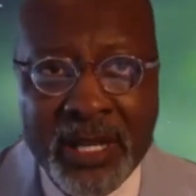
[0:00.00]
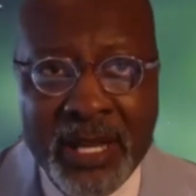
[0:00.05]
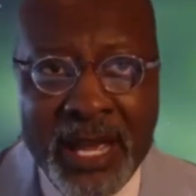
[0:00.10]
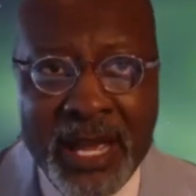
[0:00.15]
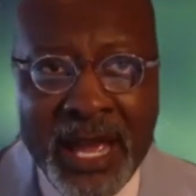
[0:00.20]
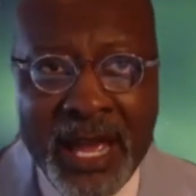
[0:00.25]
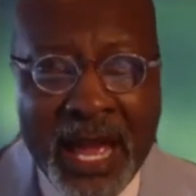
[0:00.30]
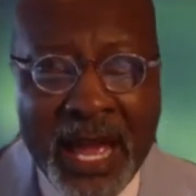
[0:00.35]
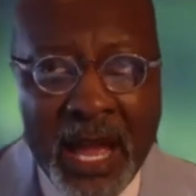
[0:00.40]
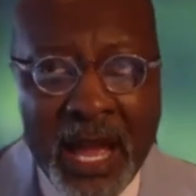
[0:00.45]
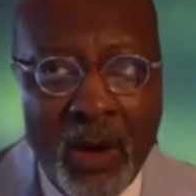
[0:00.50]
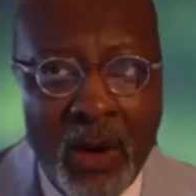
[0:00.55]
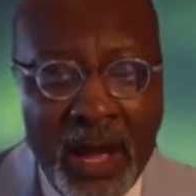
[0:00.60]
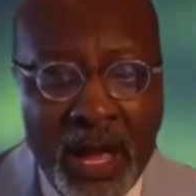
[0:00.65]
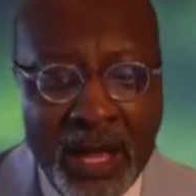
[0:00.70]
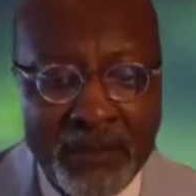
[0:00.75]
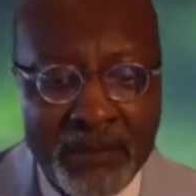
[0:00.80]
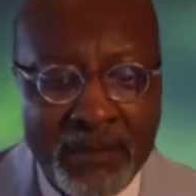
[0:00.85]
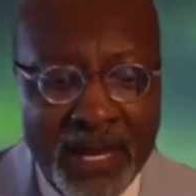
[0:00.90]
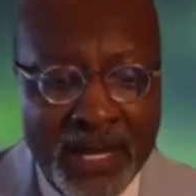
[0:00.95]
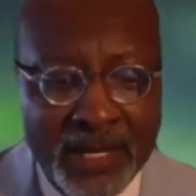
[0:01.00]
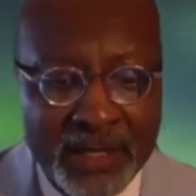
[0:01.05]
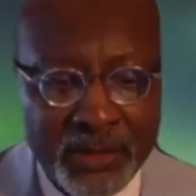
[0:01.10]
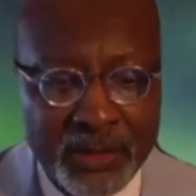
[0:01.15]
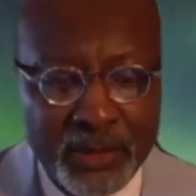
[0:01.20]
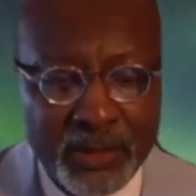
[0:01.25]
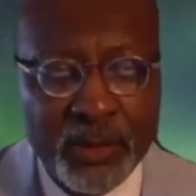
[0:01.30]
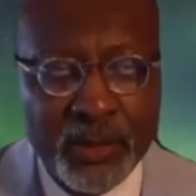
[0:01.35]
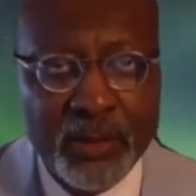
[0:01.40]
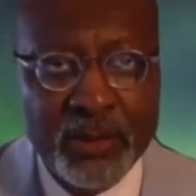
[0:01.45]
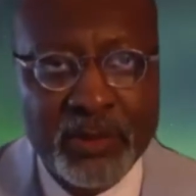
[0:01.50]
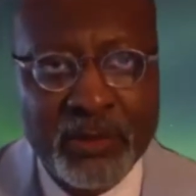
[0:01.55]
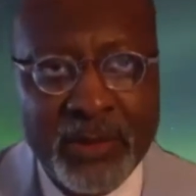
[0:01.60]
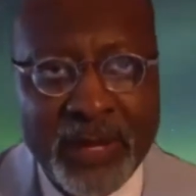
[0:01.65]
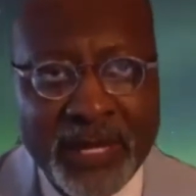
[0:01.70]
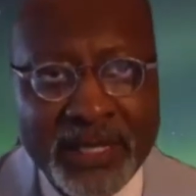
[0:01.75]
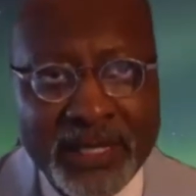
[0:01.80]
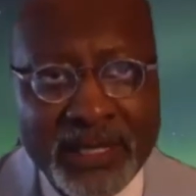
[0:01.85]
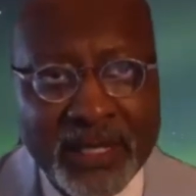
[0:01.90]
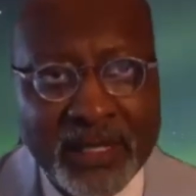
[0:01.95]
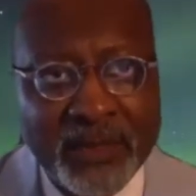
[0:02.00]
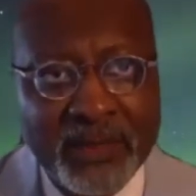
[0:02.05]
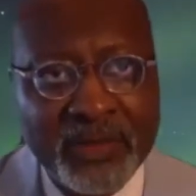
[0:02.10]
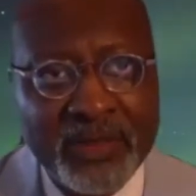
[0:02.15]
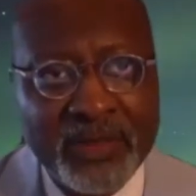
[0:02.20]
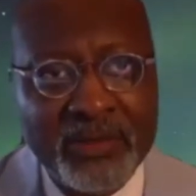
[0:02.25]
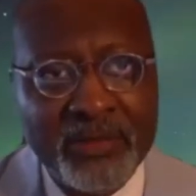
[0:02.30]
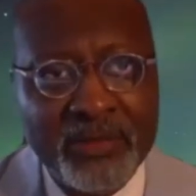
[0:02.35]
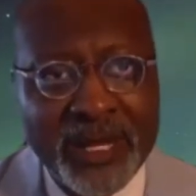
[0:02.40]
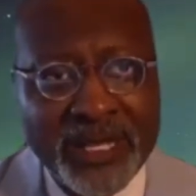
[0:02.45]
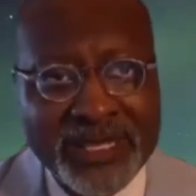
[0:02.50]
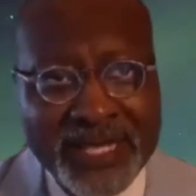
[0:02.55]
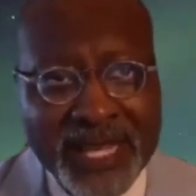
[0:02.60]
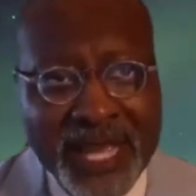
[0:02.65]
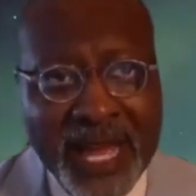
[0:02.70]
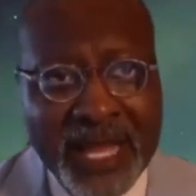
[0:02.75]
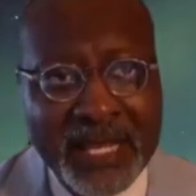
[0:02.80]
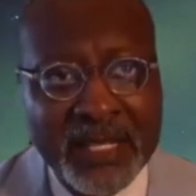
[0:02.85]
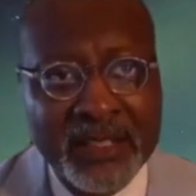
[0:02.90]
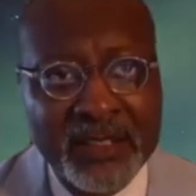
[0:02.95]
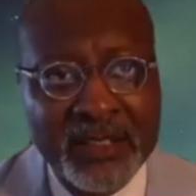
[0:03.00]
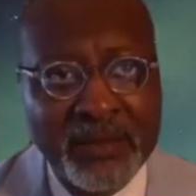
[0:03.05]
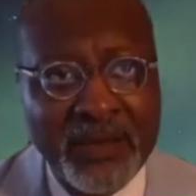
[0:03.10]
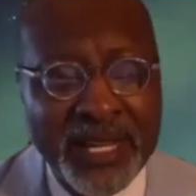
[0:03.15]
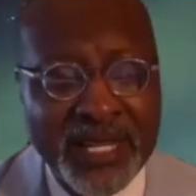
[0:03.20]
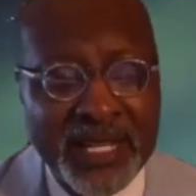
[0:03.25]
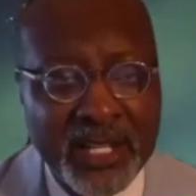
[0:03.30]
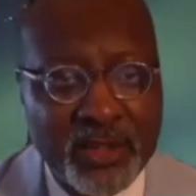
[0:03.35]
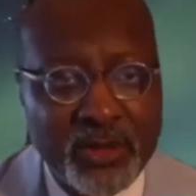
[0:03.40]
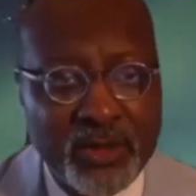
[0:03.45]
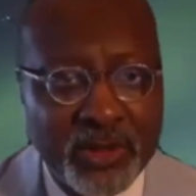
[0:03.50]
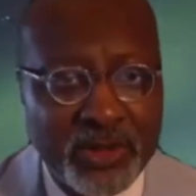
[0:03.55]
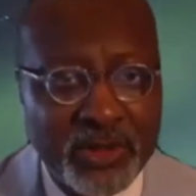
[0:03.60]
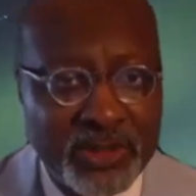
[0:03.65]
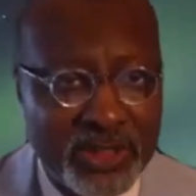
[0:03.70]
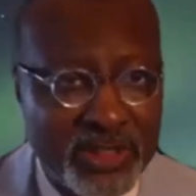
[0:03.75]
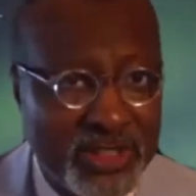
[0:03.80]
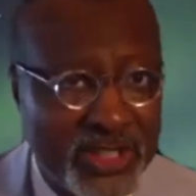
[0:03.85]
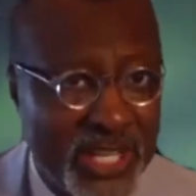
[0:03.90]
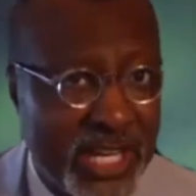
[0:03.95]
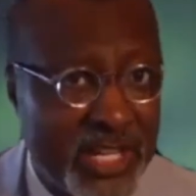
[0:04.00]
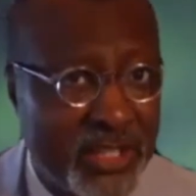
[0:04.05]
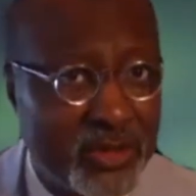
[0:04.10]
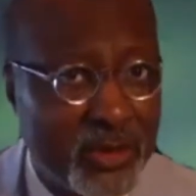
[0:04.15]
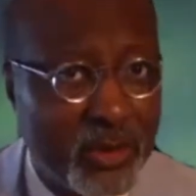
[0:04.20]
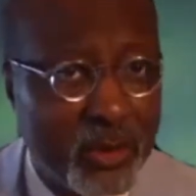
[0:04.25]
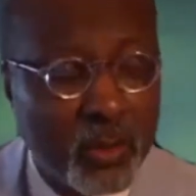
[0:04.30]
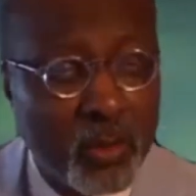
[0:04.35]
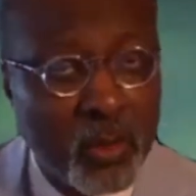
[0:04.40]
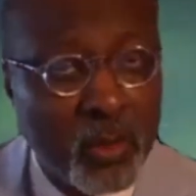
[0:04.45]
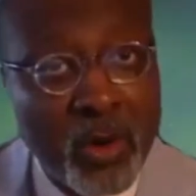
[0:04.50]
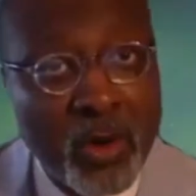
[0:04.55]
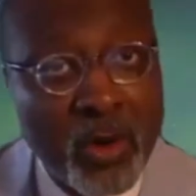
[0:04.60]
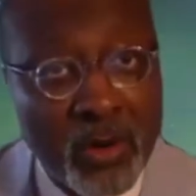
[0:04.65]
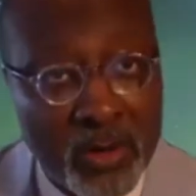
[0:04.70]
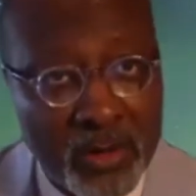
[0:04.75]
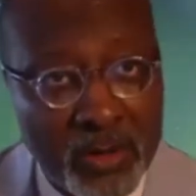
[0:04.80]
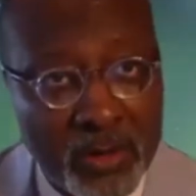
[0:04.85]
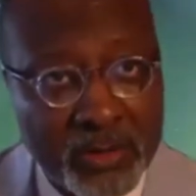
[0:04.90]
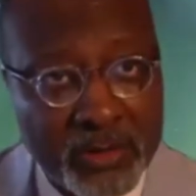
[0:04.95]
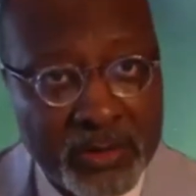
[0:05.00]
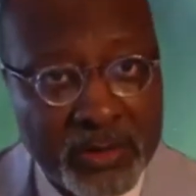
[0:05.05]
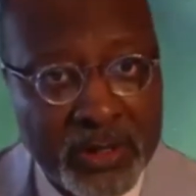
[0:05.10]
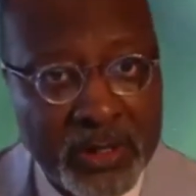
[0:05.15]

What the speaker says: how I might use my gifts, my talents, my interests to change the world.